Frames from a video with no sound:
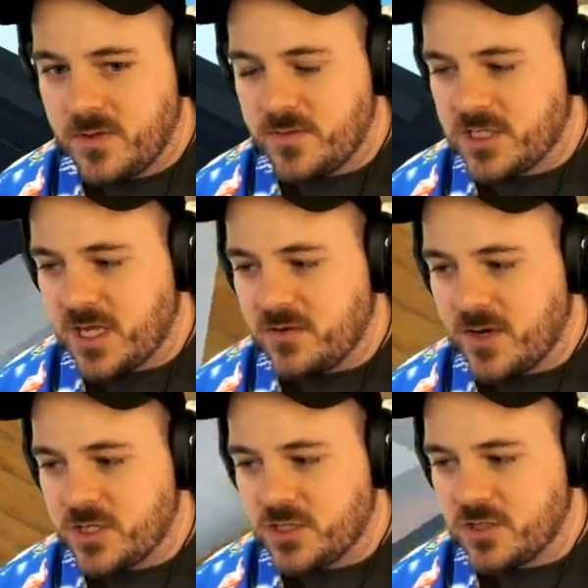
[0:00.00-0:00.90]
Maybe slide the
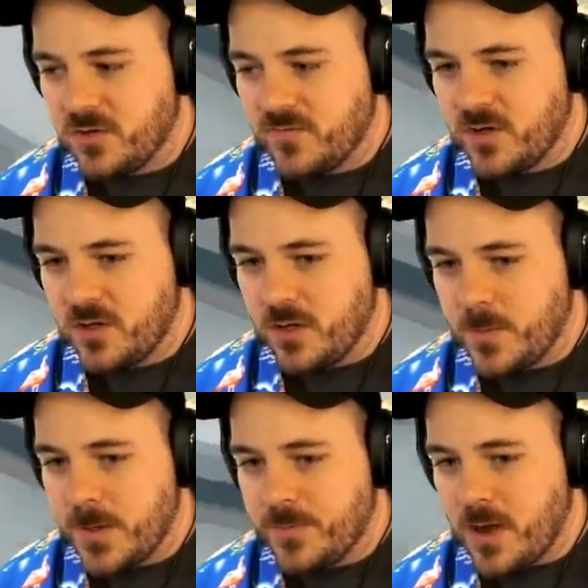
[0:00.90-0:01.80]
registers over a little.
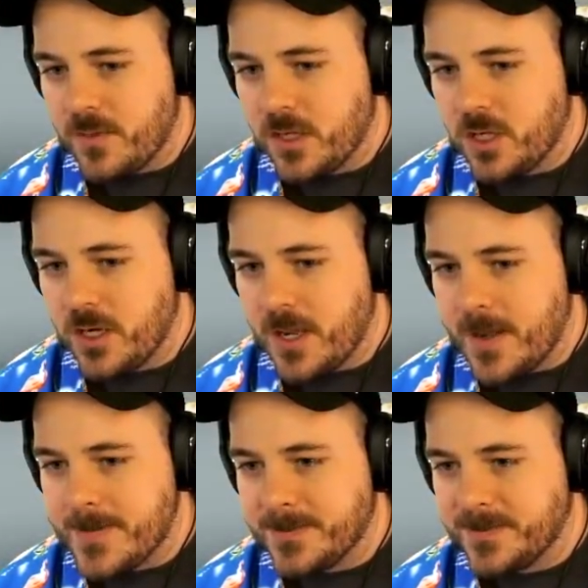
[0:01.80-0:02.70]
We probably could, eh?